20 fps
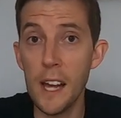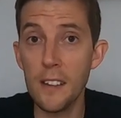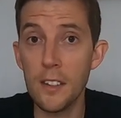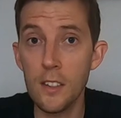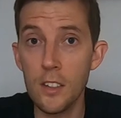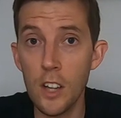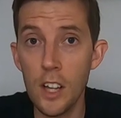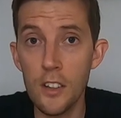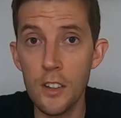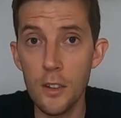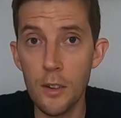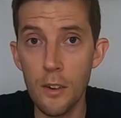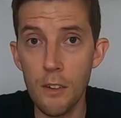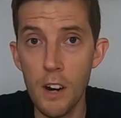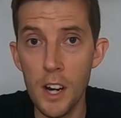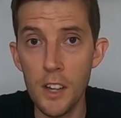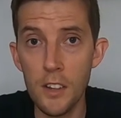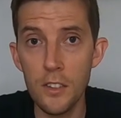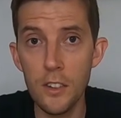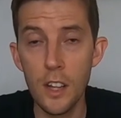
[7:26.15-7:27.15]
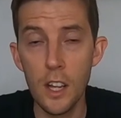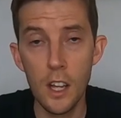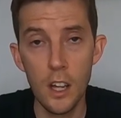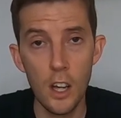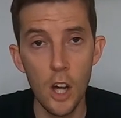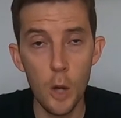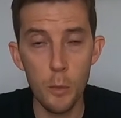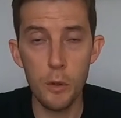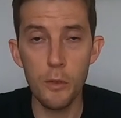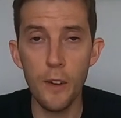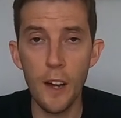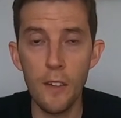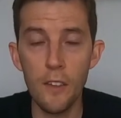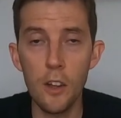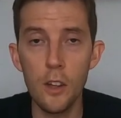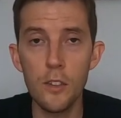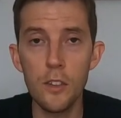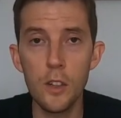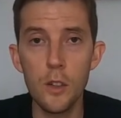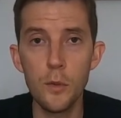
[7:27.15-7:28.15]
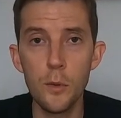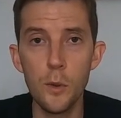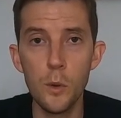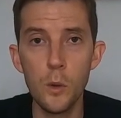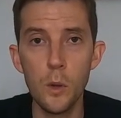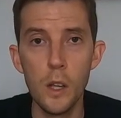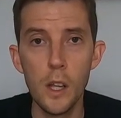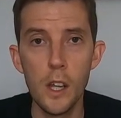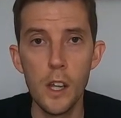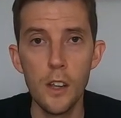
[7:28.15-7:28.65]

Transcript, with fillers: exercises for runners. Hope you found those useful.